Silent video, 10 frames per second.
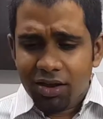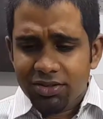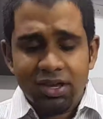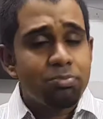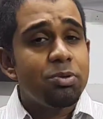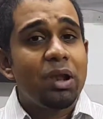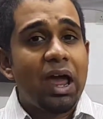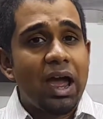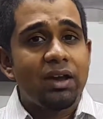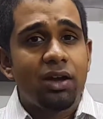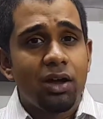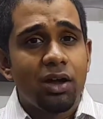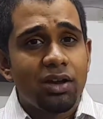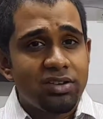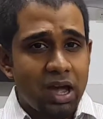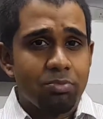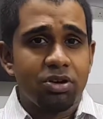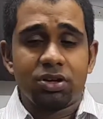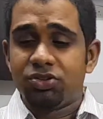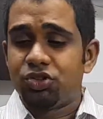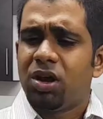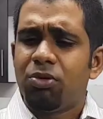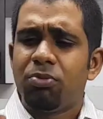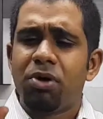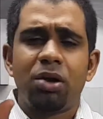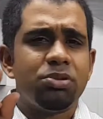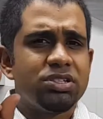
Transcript: Some people add tamarind, about a marble